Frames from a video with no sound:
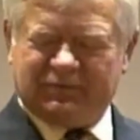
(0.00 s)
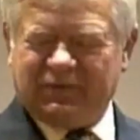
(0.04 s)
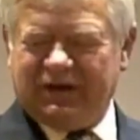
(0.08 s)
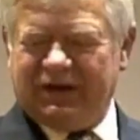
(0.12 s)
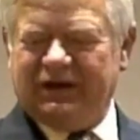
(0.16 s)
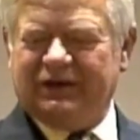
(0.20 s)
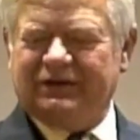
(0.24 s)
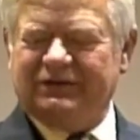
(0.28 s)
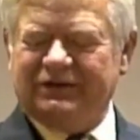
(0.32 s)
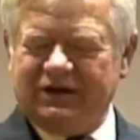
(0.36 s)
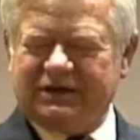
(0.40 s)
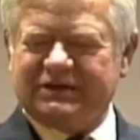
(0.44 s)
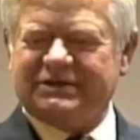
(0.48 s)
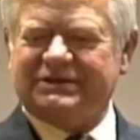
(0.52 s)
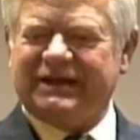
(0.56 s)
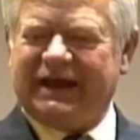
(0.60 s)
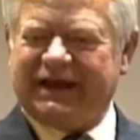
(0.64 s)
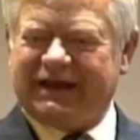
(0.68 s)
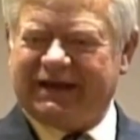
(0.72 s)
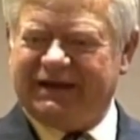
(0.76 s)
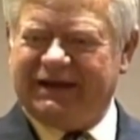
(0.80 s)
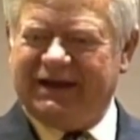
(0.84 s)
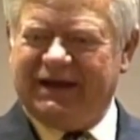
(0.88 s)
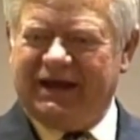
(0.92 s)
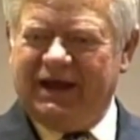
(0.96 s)
"Well, it looks
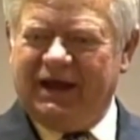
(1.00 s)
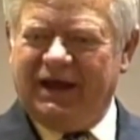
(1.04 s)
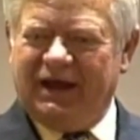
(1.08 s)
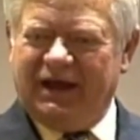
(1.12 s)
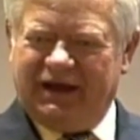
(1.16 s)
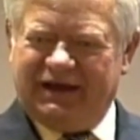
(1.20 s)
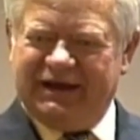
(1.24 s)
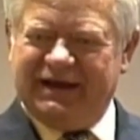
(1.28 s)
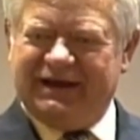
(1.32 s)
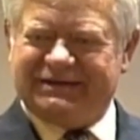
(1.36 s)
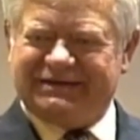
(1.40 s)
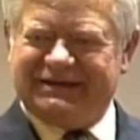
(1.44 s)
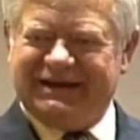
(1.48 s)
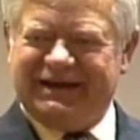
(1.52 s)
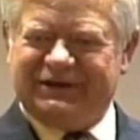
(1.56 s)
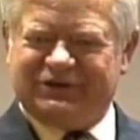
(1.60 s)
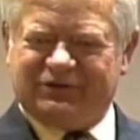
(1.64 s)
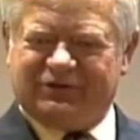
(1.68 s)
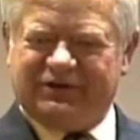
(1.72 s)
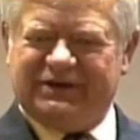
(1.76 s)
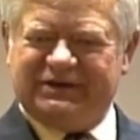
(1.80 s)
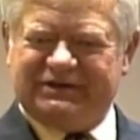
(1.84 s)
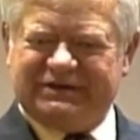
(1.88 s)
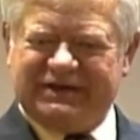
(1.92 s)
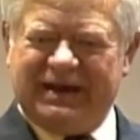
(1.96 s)
like an S&A
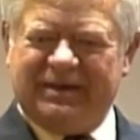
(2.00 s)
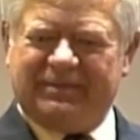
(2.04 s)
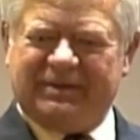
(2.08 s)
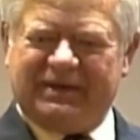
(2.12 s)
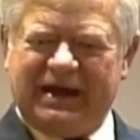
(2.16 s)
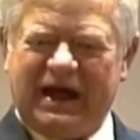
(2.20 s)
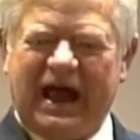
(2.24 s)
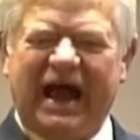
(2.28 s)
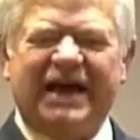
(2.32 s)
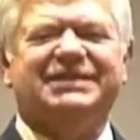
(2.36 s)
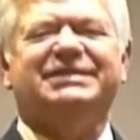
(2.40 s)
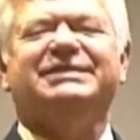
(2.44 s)
screen stamp catalog."